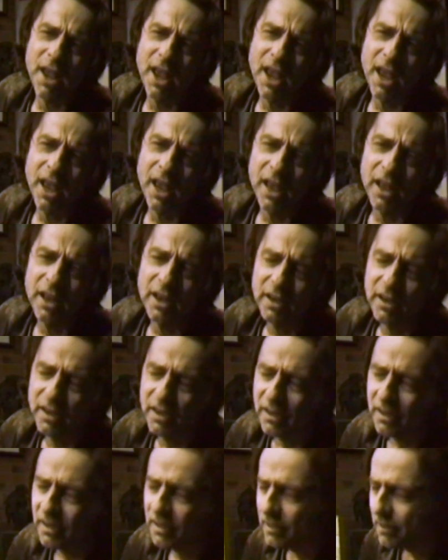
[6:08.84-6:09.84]

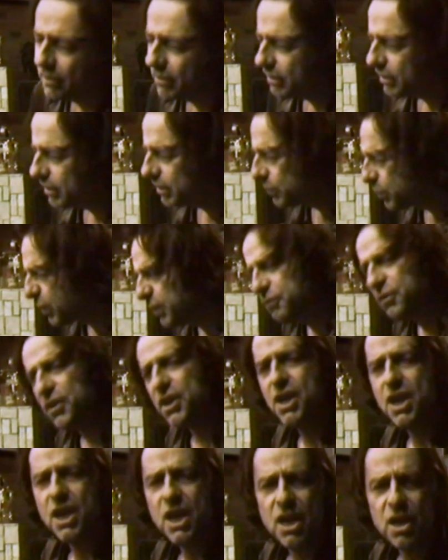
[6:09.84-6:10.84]
man. Went
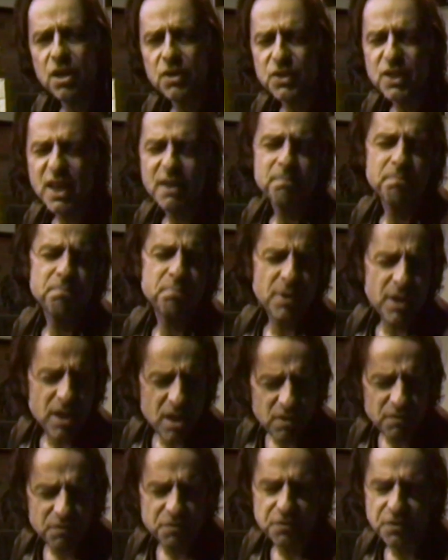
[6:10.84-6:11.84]
for years, haven't
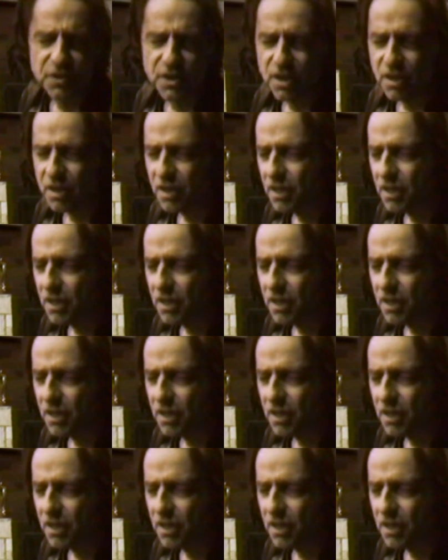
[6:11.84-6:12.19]
been for